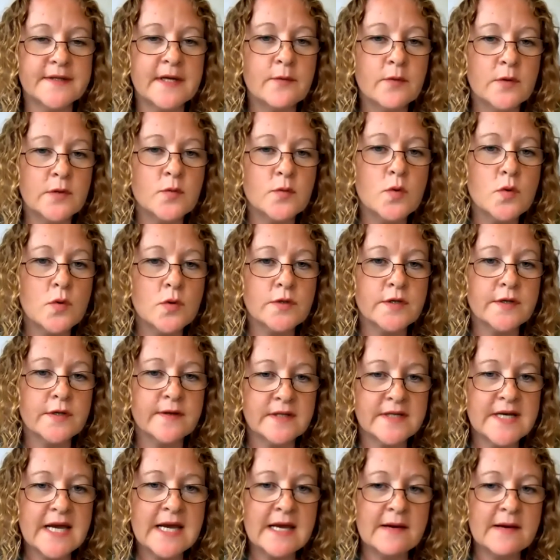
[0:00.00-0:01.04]
they would walk to
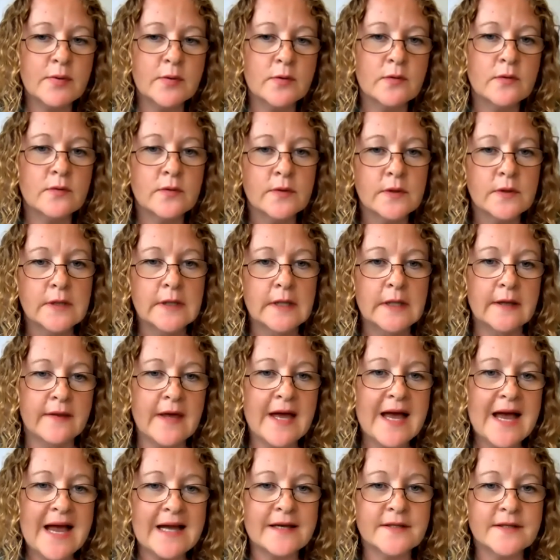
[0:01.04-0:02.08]
the table
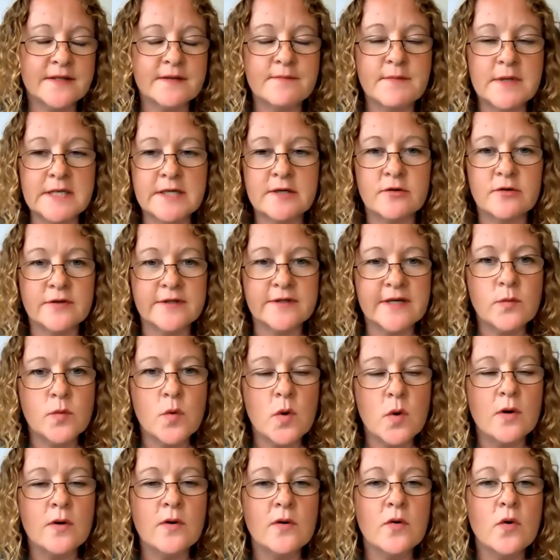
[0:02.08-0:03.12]
that has the materials they
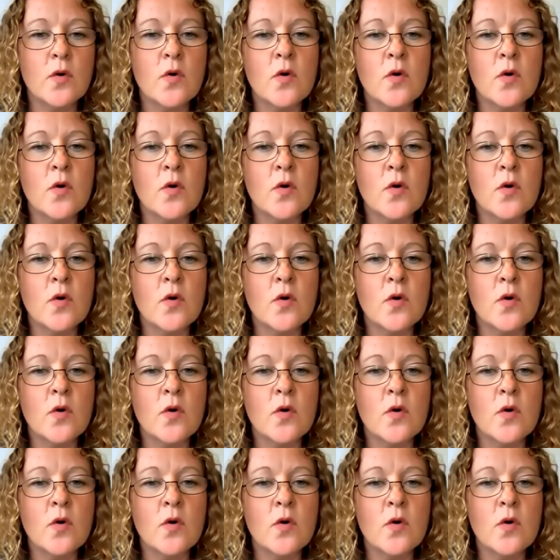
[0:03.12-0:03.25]
want.